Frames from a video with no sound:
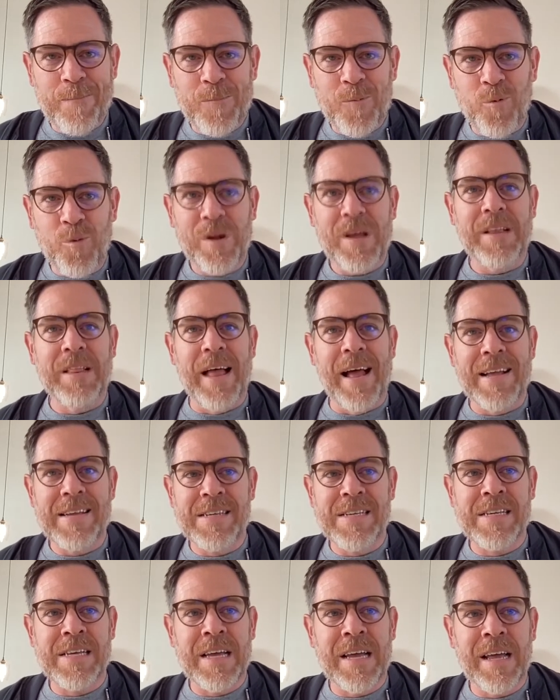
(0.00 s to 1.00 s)

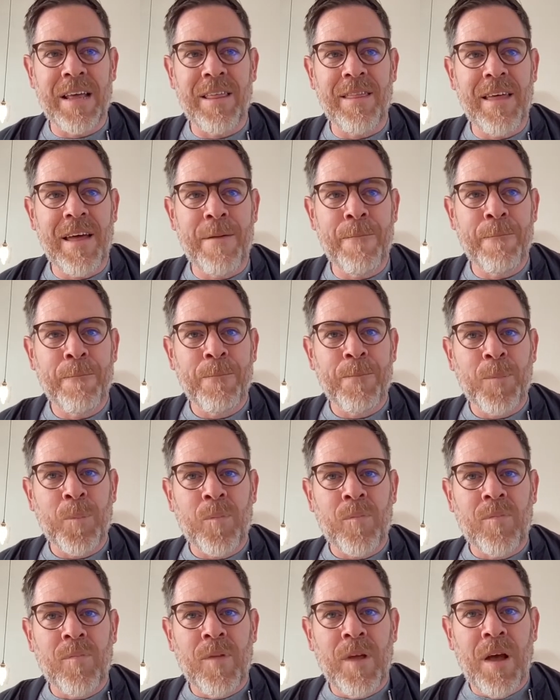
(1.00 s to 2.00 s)
realizing that
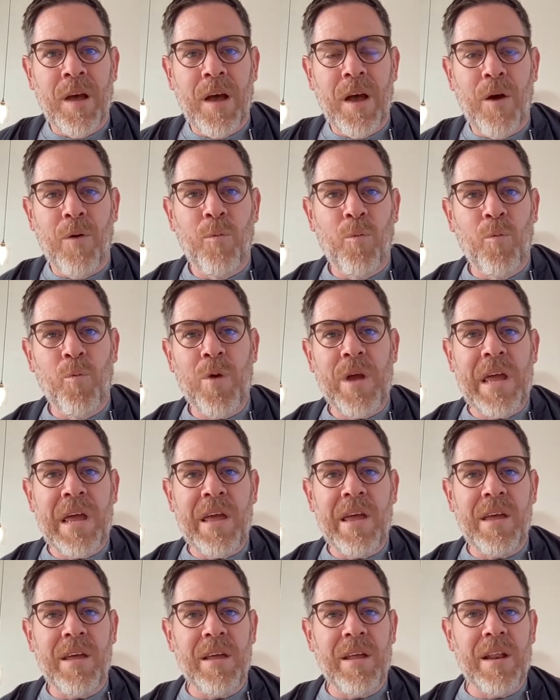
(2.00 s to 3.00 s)

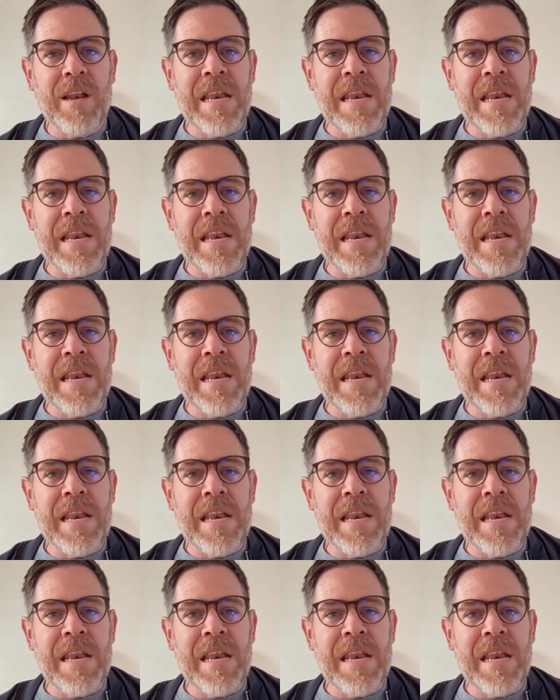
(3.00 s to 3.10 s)
we